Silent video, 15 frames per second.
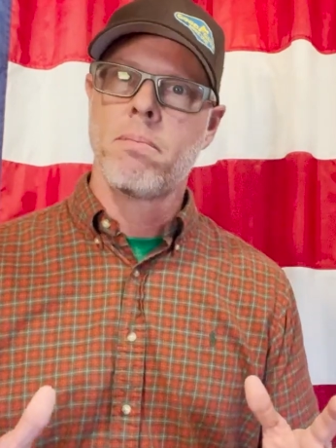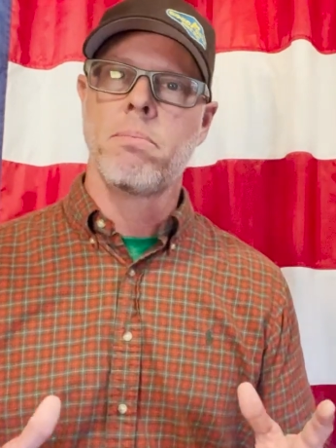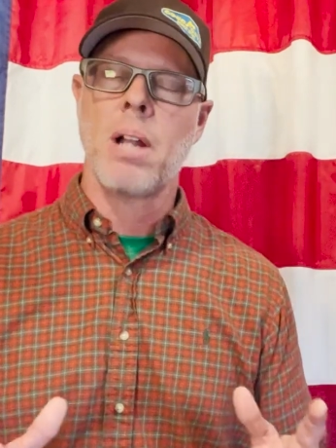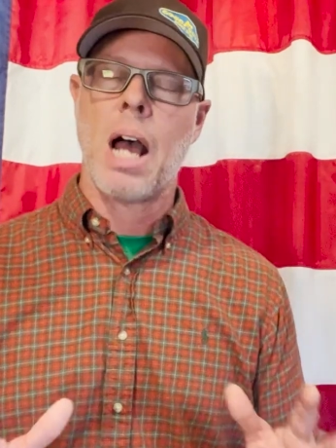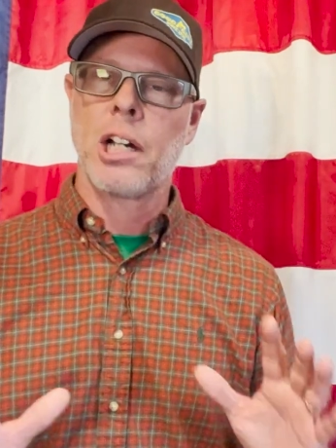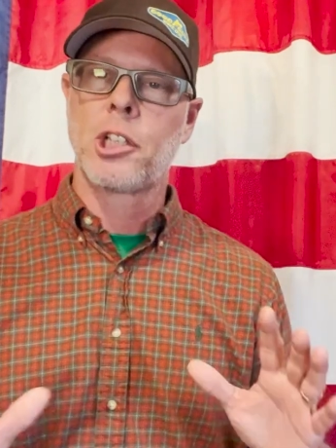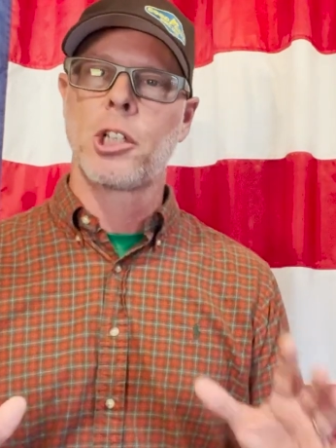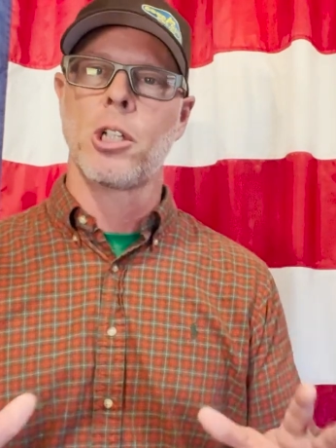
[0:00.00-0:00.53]

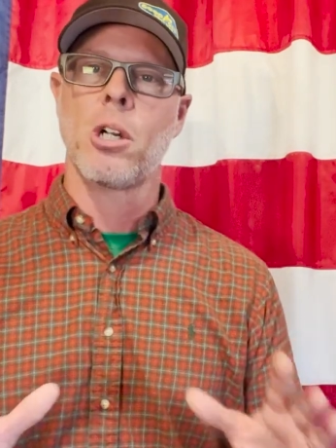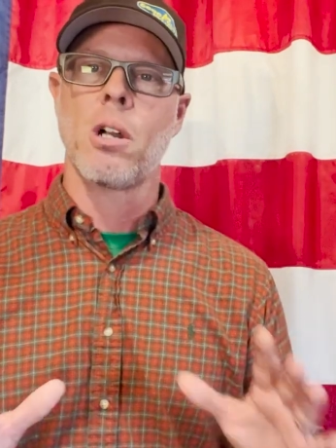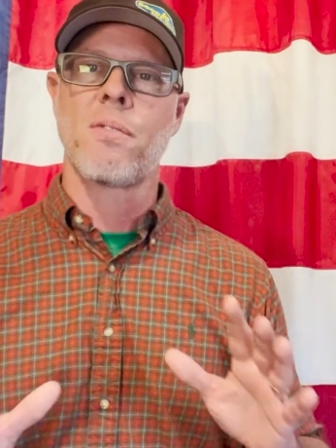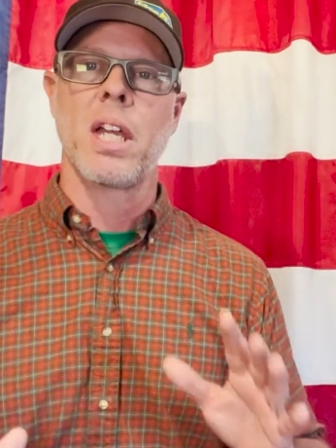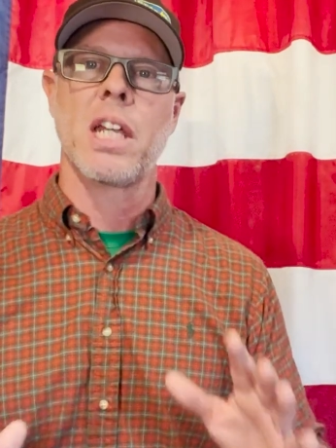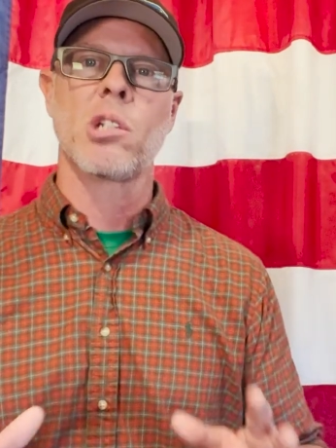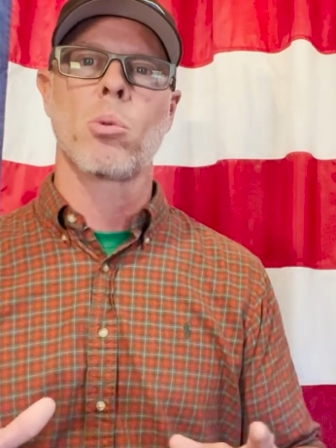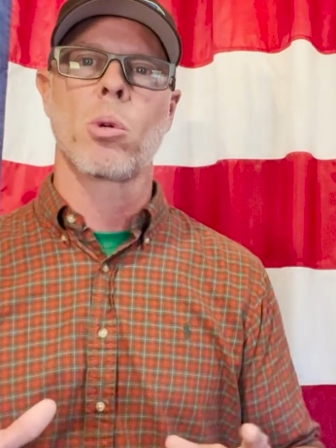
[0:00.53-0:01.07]
Not sure if
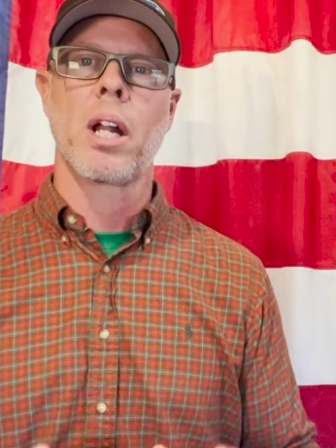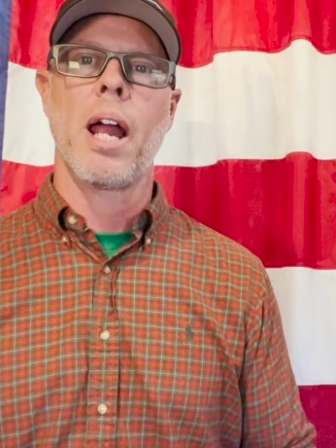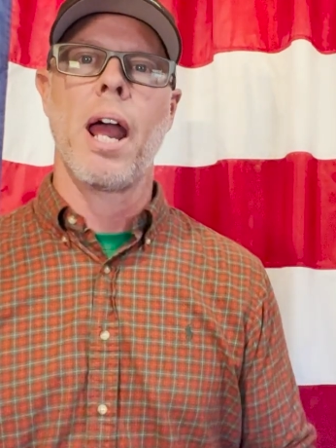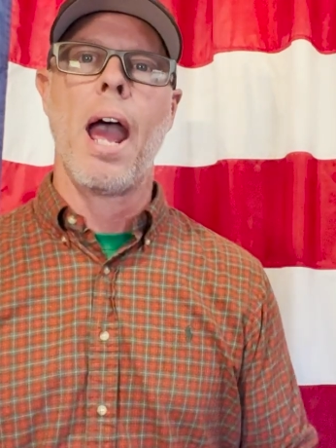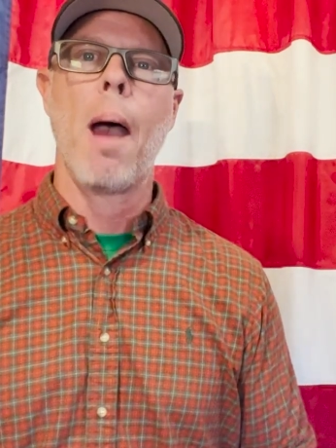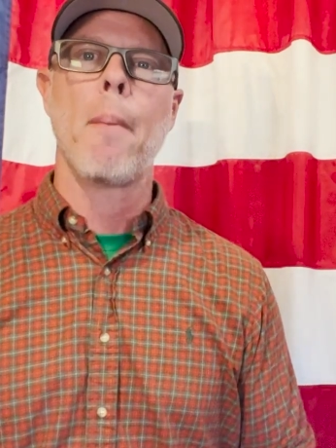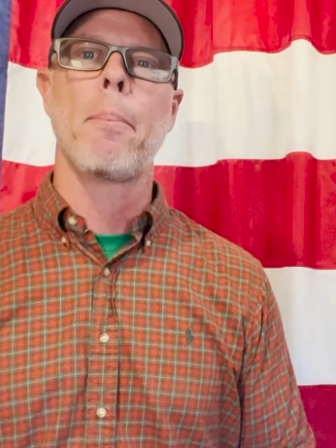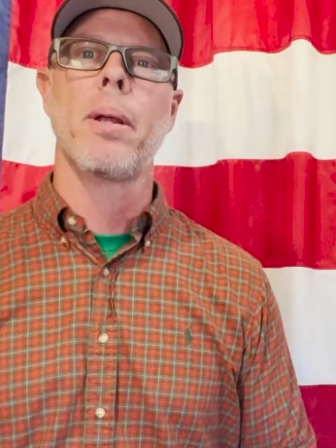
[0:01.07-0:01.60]
things were going to
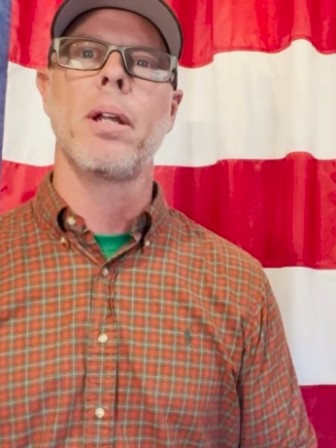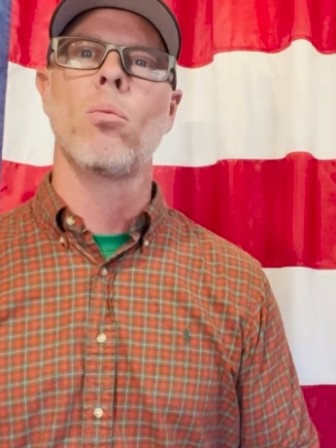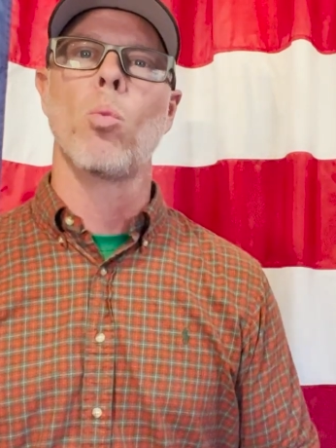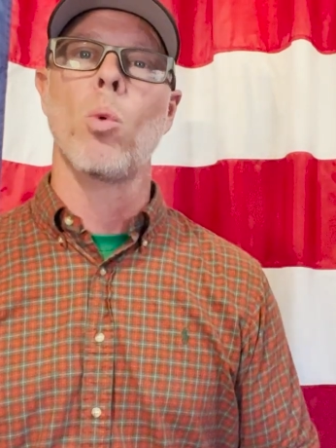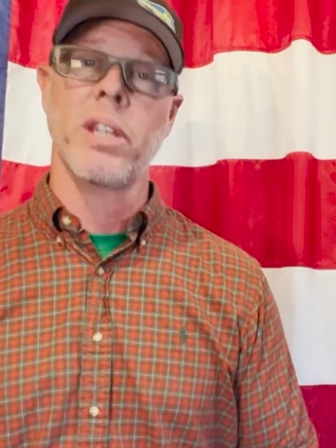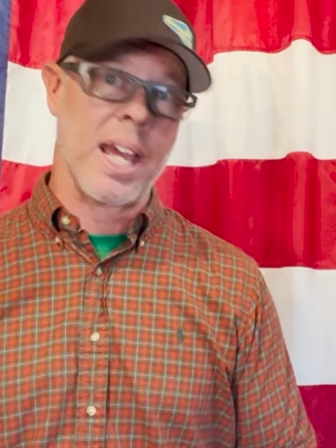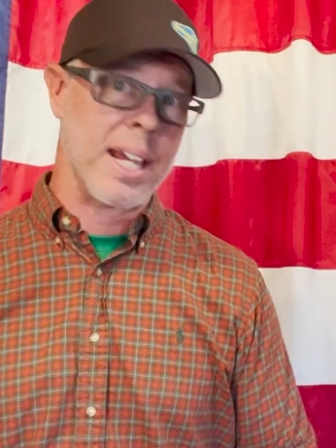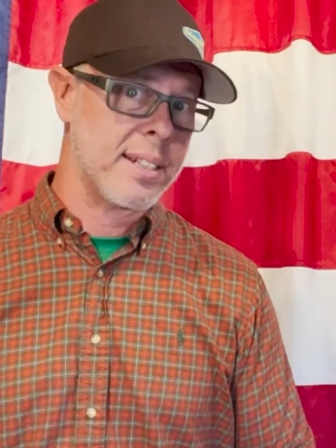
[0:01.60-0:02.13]
happen
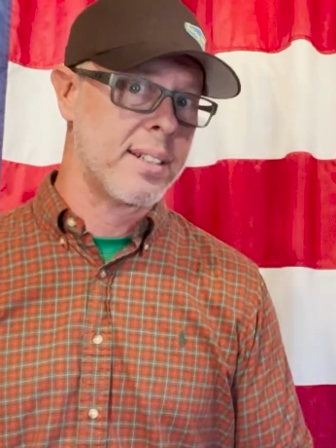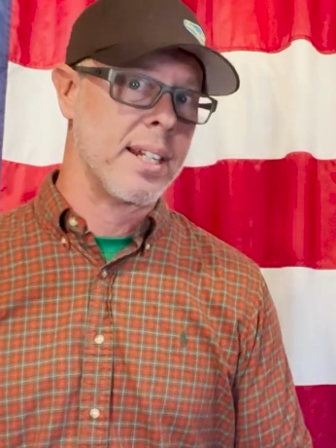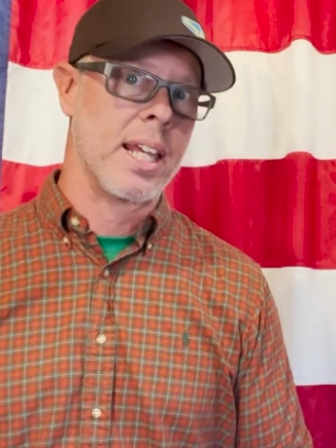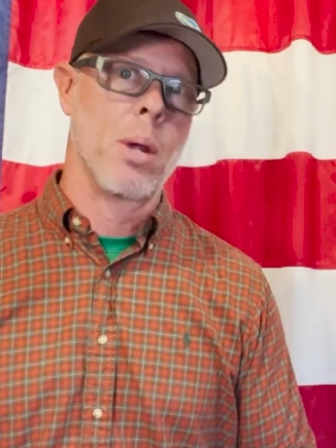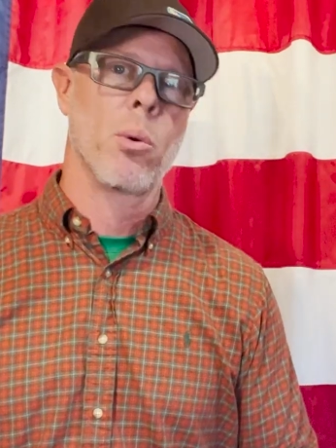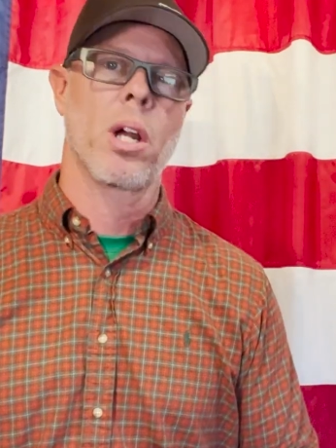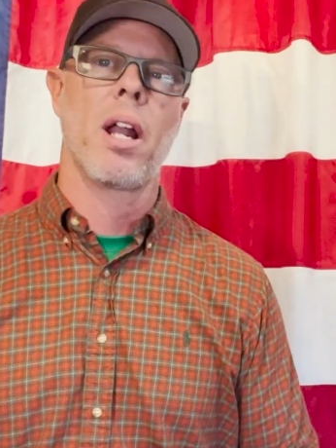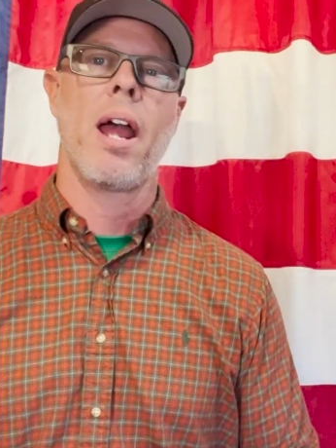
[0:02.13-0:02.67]
when they say
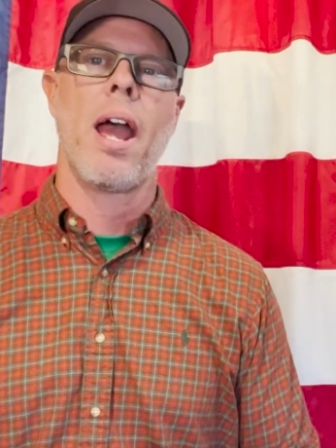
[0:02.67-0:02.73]
they were going to